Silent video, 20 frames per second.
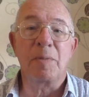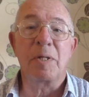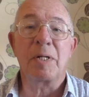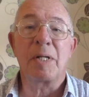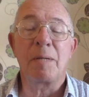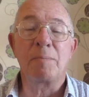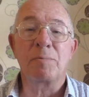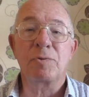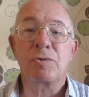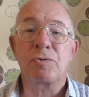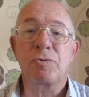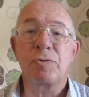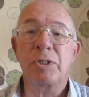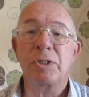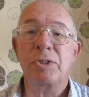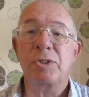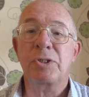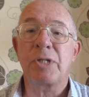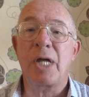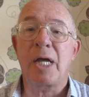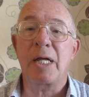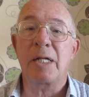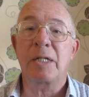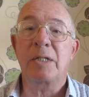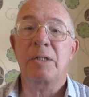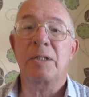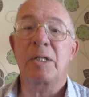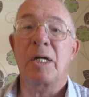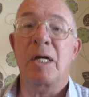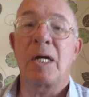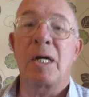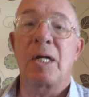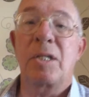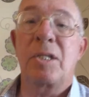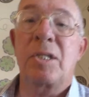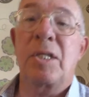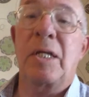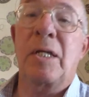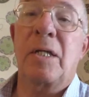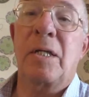My name's Chris, and I
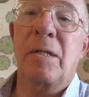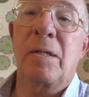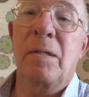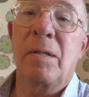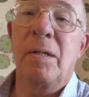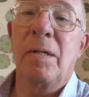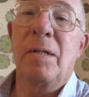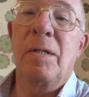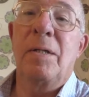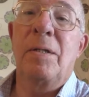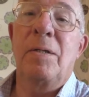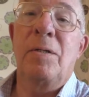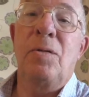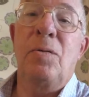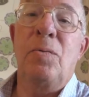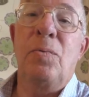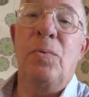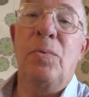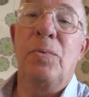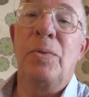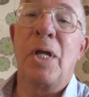think you